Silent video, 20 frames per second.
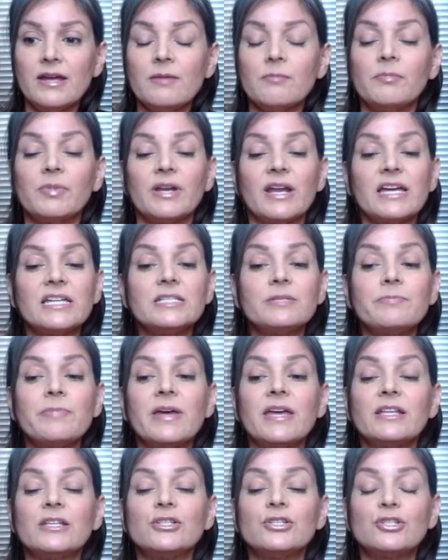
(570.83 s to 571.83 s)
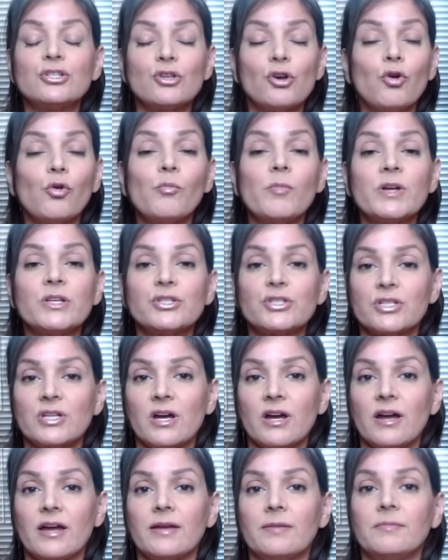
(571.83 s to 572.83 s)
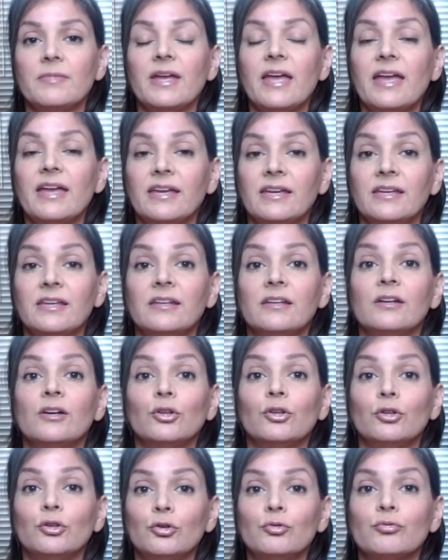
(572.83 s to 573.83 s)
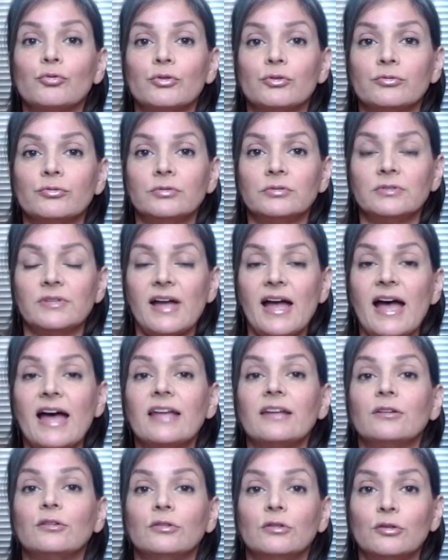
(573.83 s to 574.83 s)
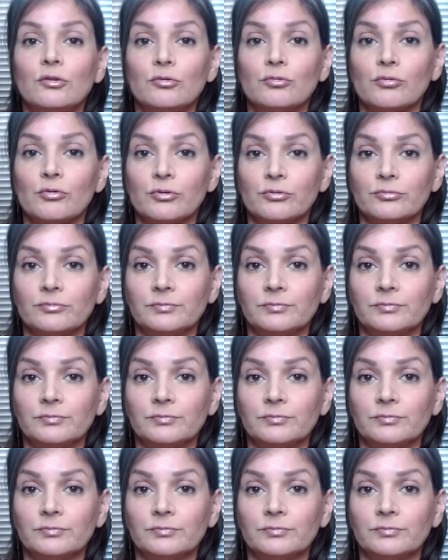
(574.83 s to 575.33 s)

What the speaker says: but I spend so much time in Uluru, at Uluru.